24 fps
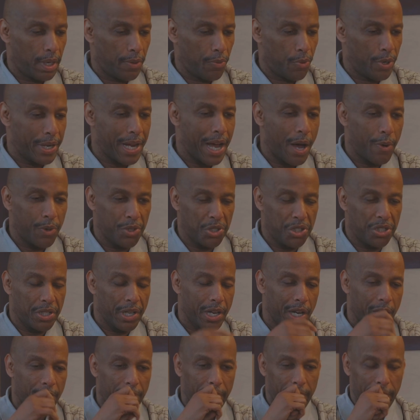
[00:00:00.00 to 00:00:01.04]
when I was
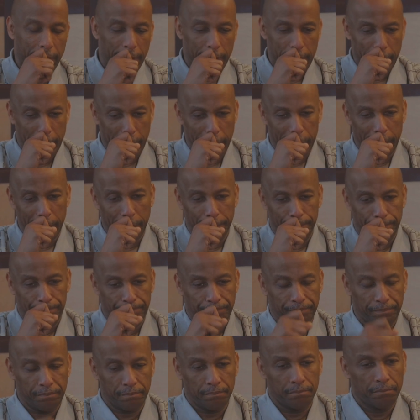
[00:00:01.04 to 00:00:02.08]
sharing,
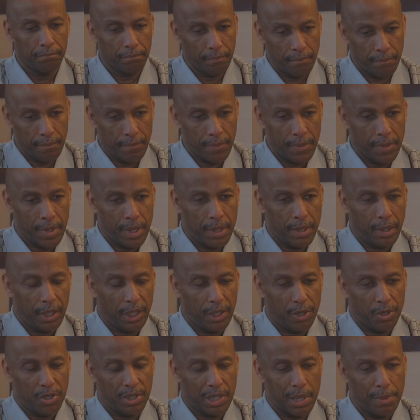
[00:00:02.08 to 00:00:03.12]
some
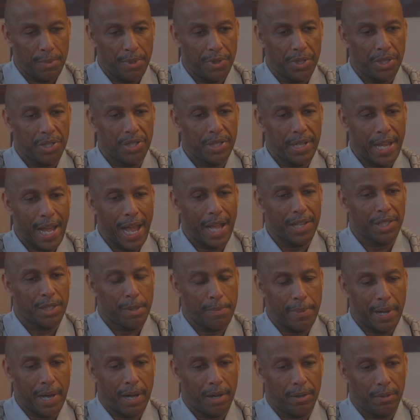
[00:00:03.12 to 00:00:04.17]
of the stats
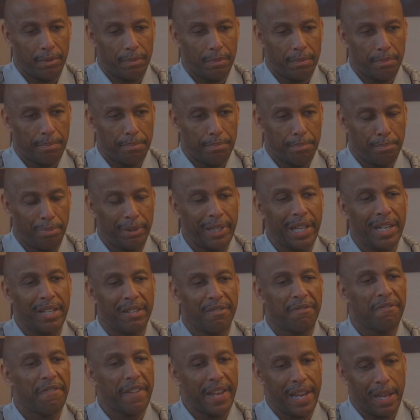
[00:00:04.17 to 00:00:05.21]
about
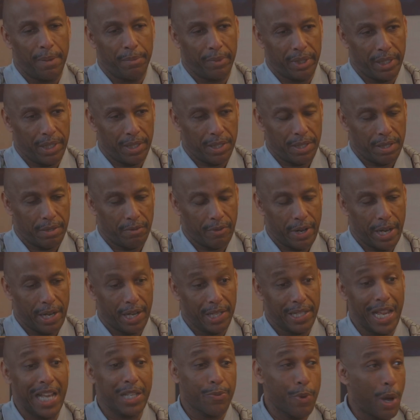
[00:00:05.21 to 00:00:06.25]
blended families, right?
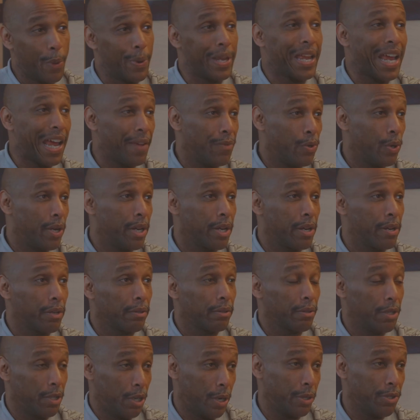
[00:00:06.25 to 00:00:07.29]
Because that's why we have you
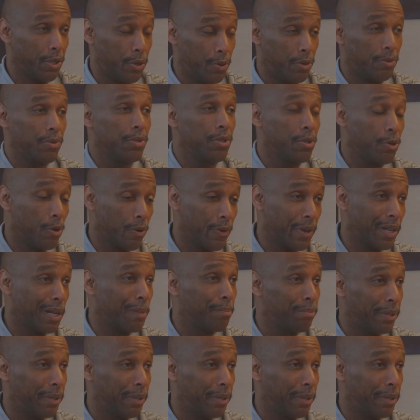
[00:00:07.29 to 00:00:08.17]
here. You are in a